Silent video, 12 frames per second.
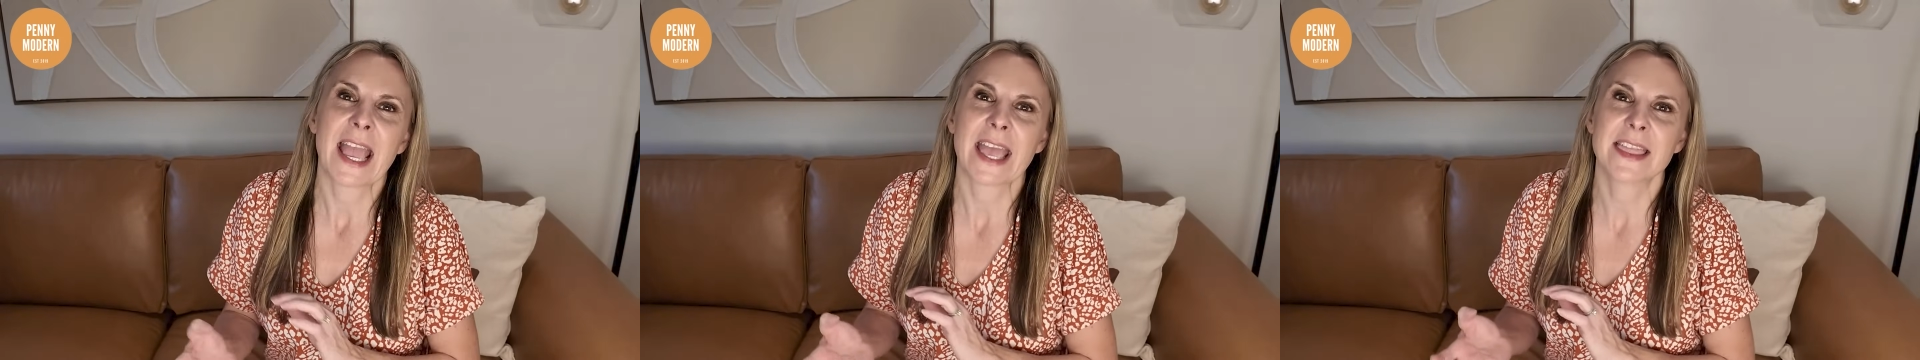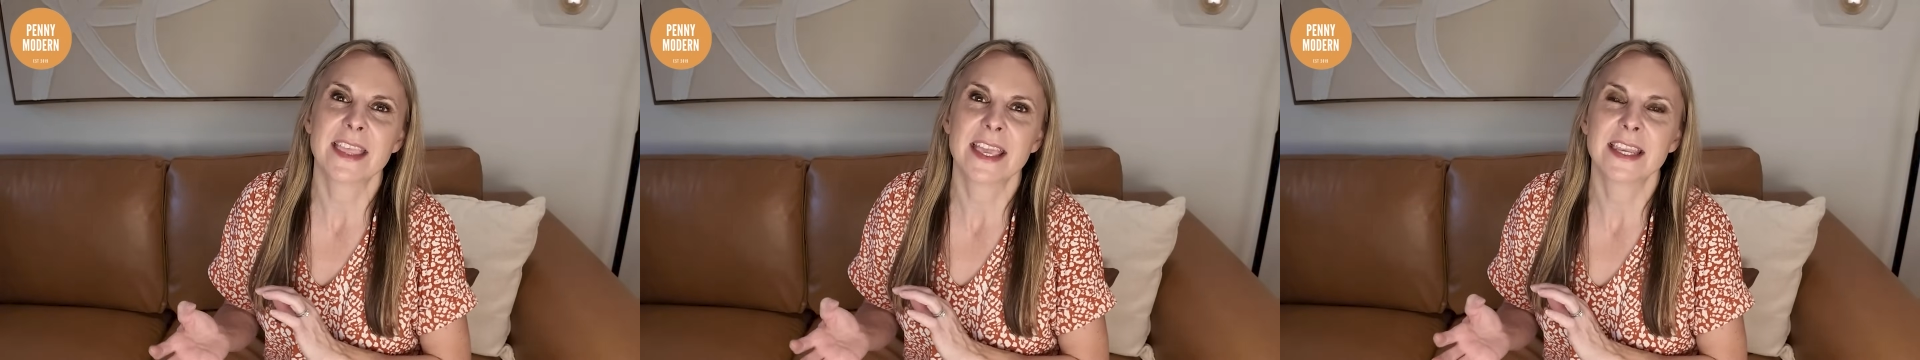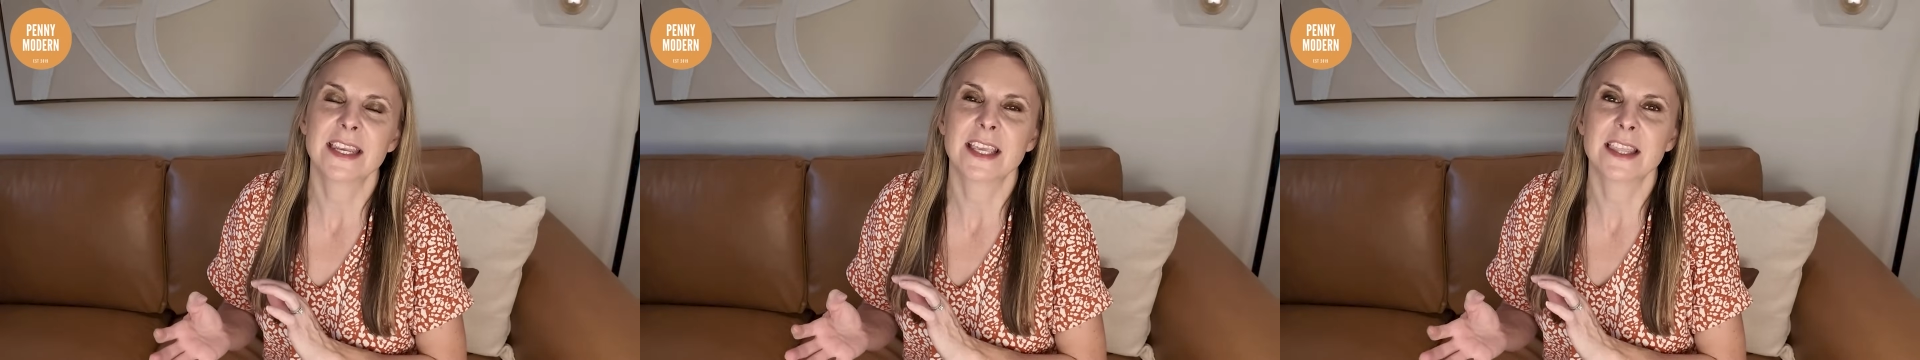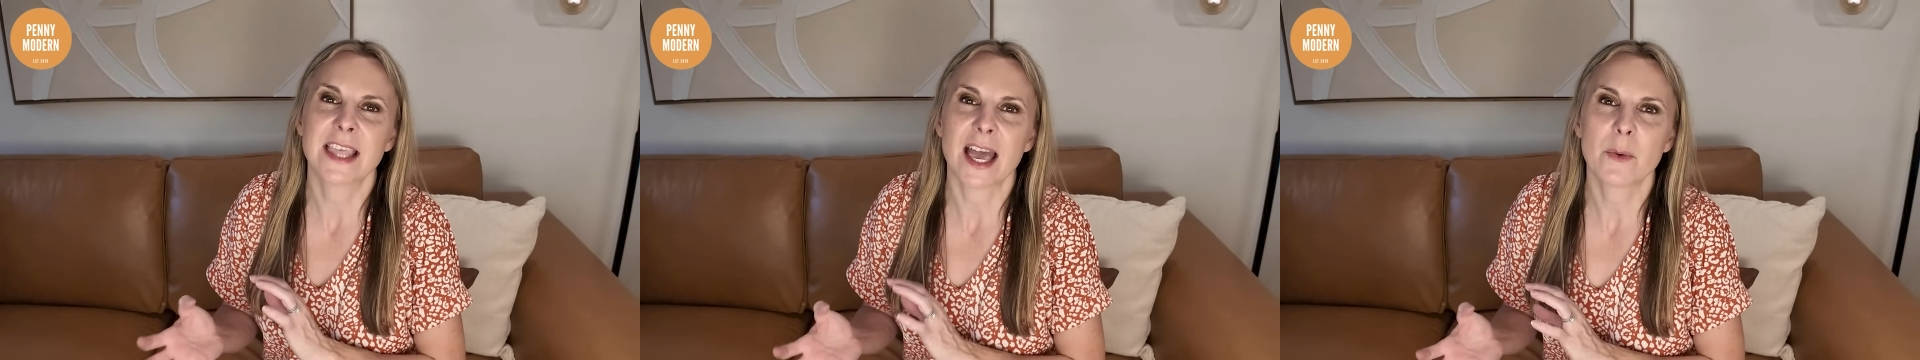And then
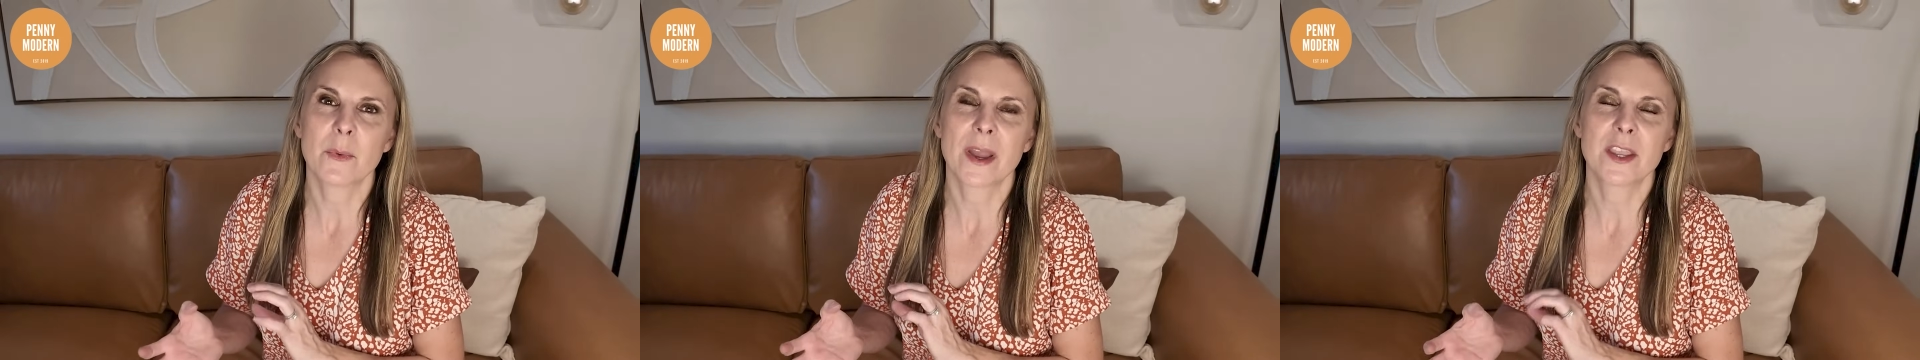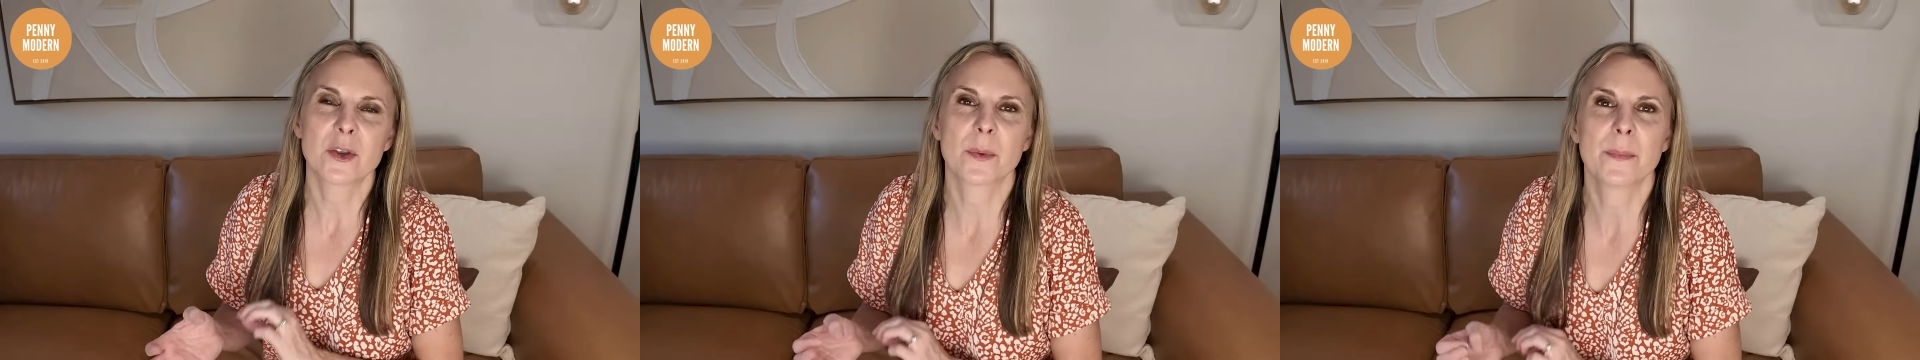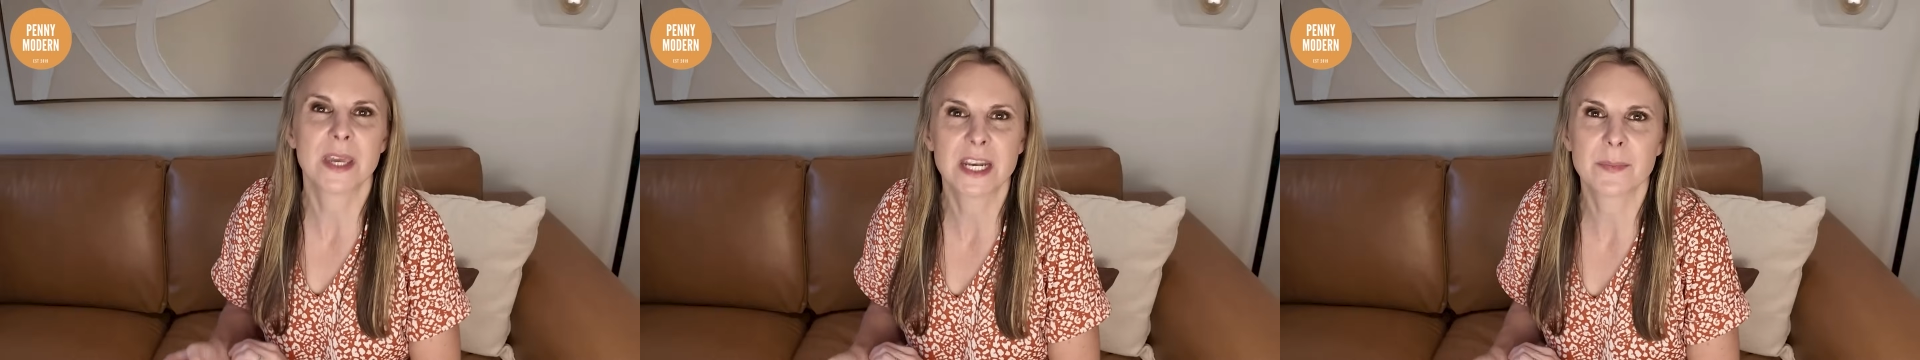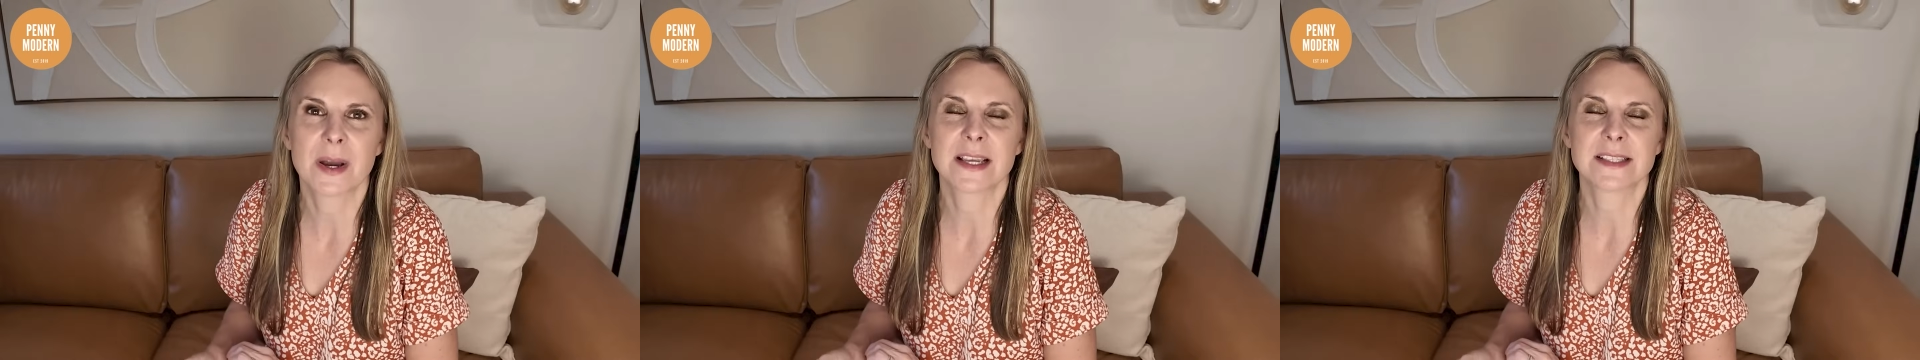that way you're
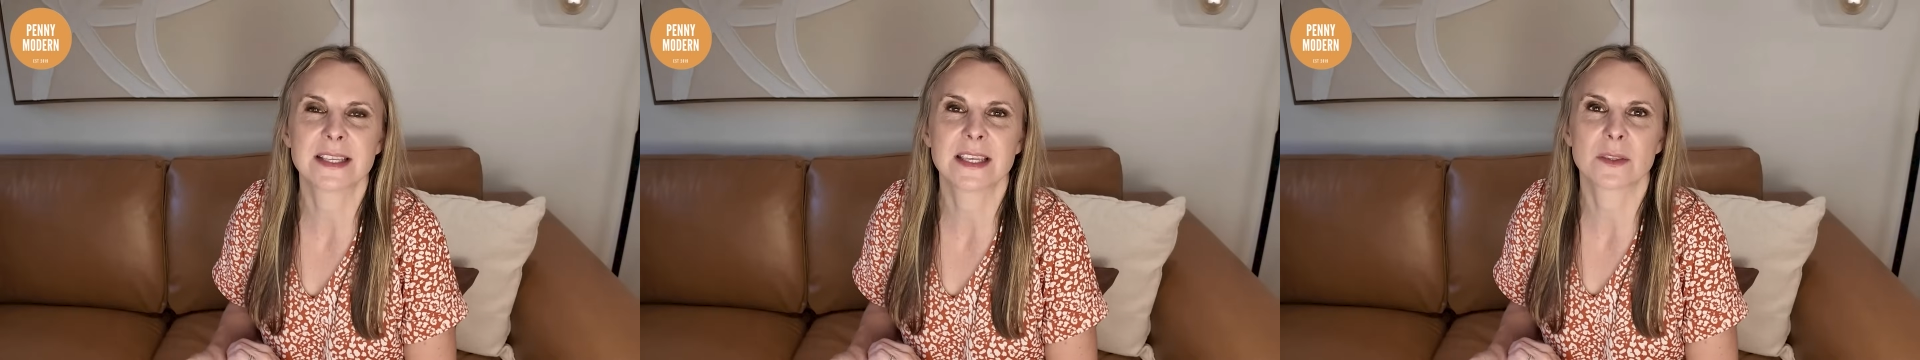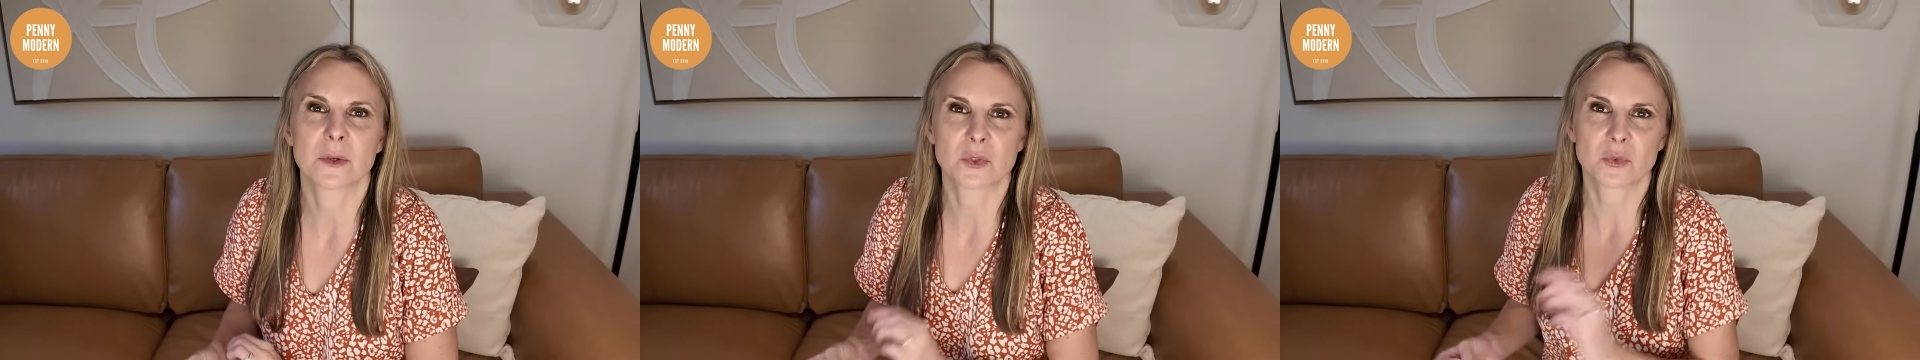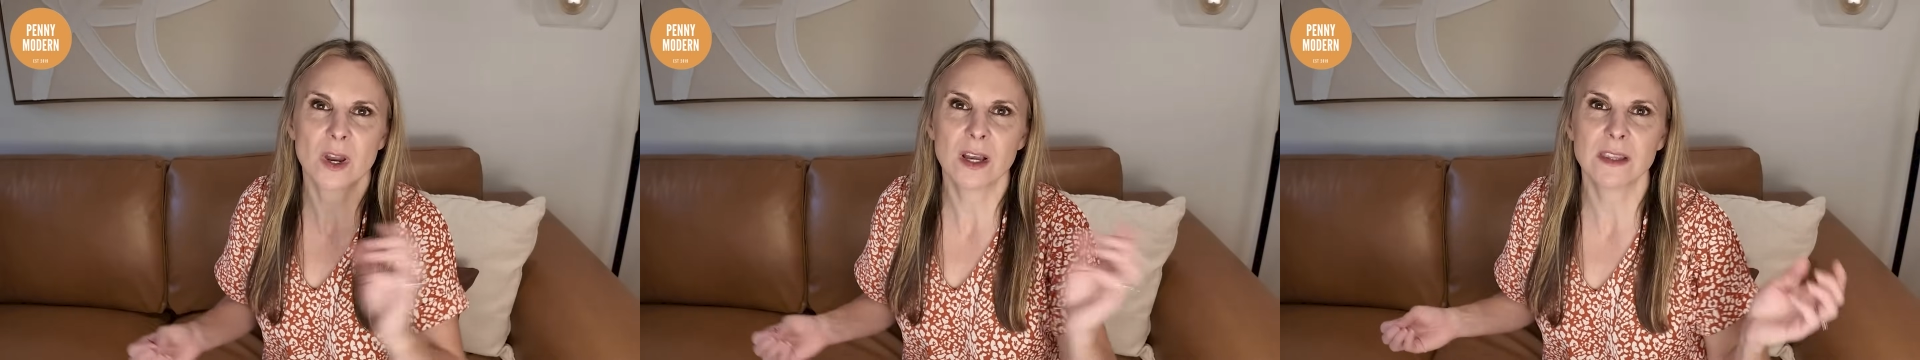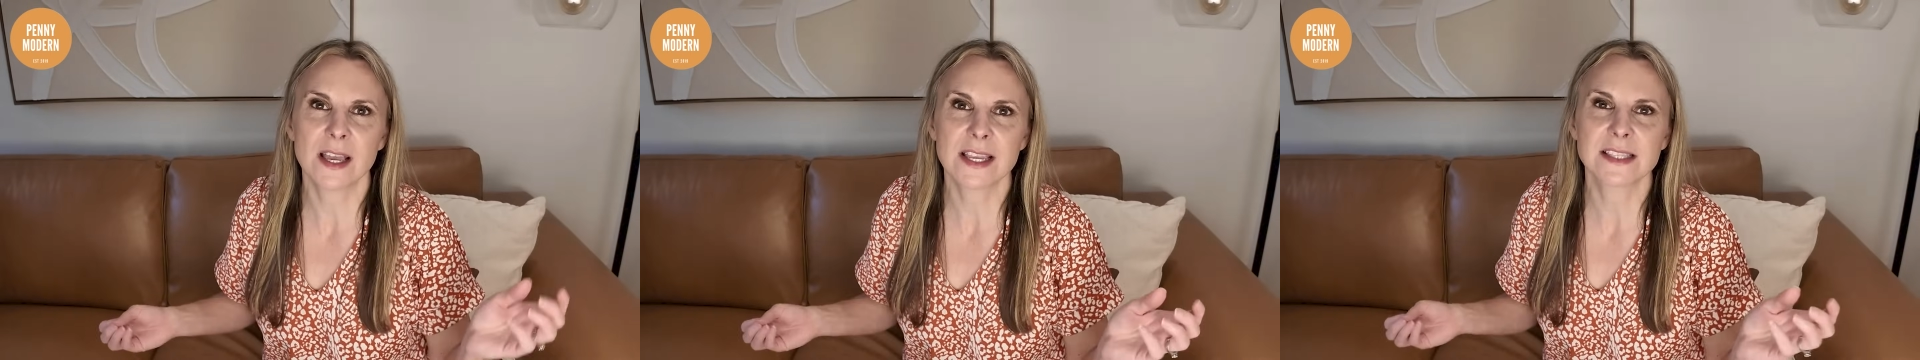minimizing those
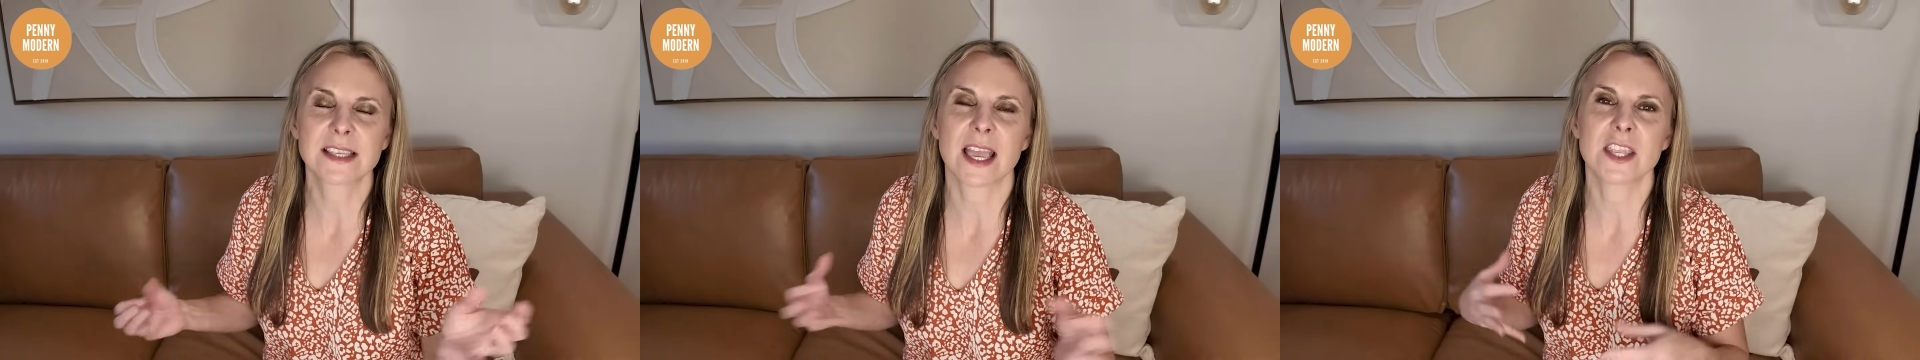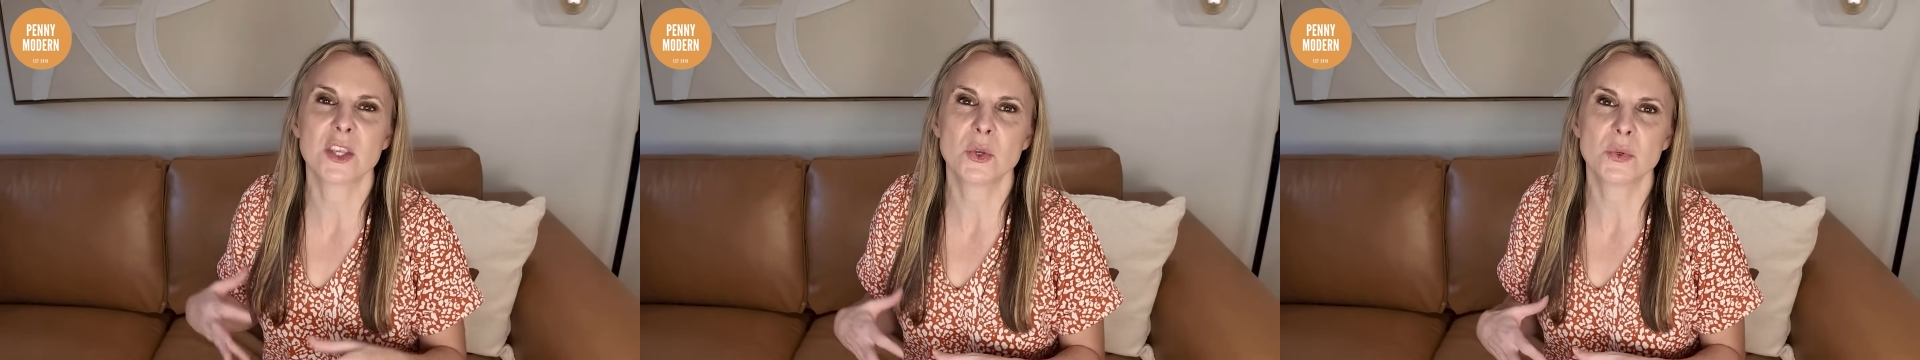grout lines and